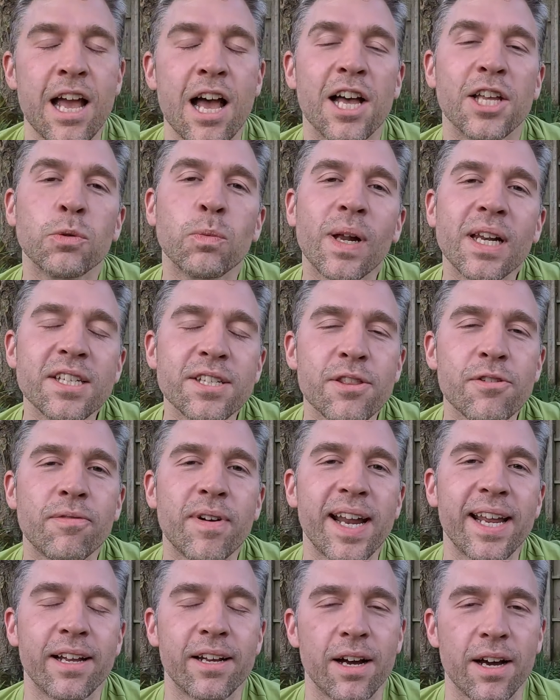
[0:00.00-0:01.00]
As well as the
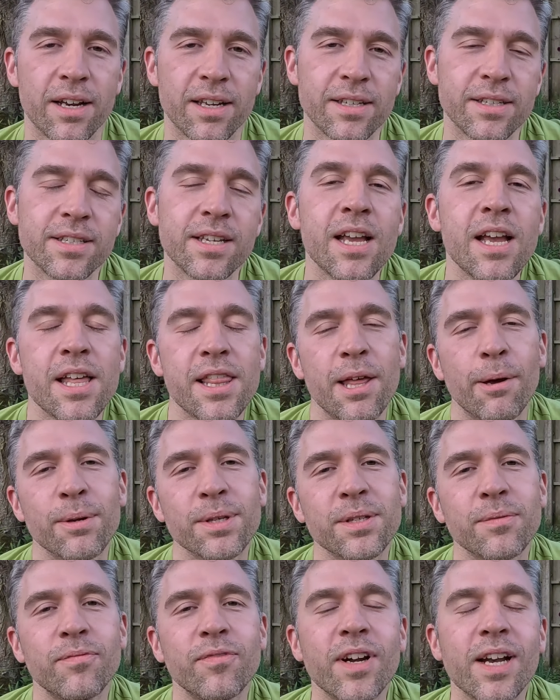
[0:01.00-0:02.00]
rain gardens, there were
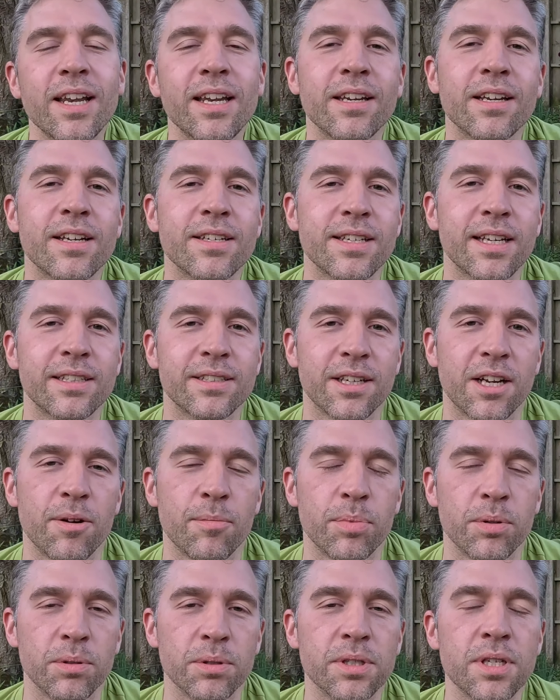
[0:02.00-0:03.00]
some really nice
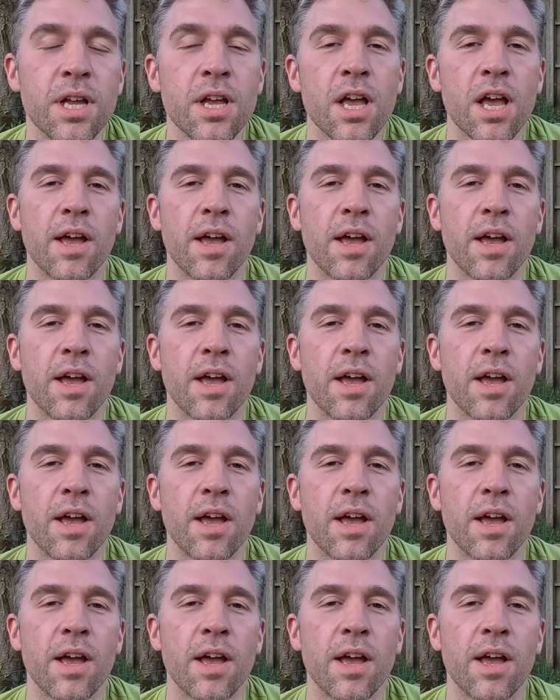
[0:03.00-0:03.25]
examples